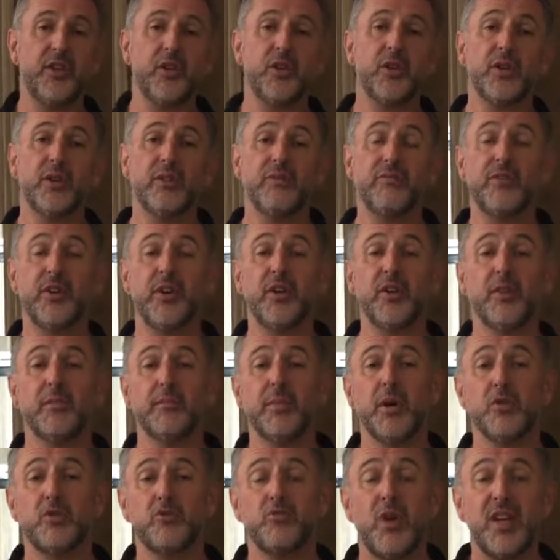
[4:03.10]
that you're going to find on
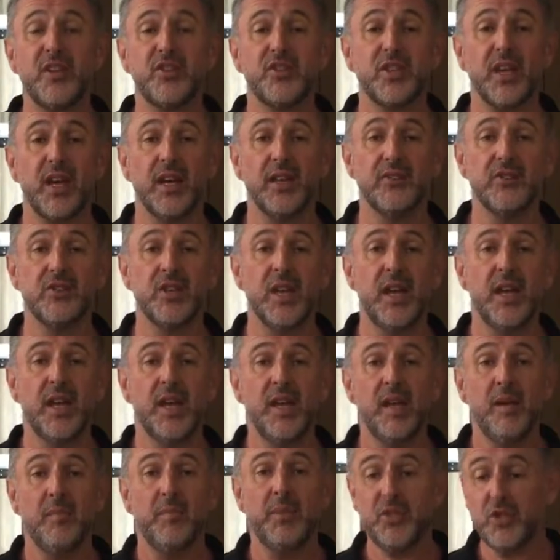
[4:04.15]
most race guns.
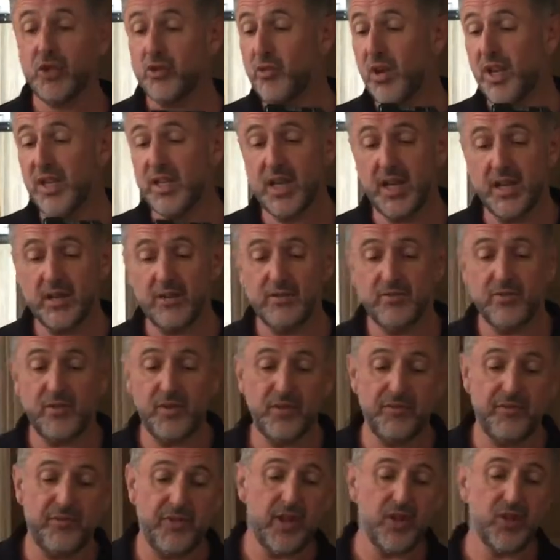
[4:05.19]
But it's a great gun. It's
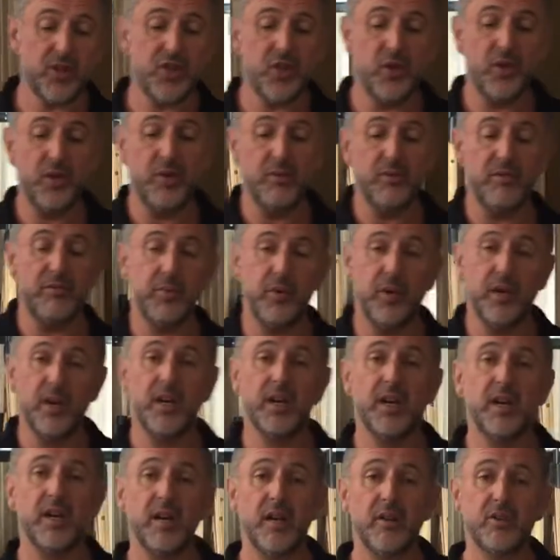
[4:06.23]
real fast shooting. We've put
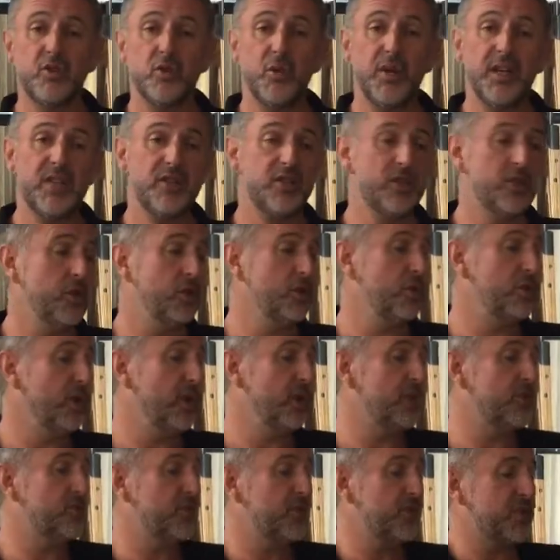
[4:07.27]
a
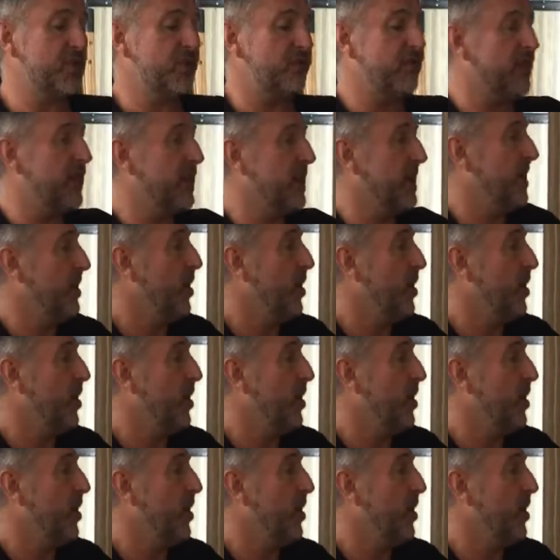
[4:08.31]
22 specific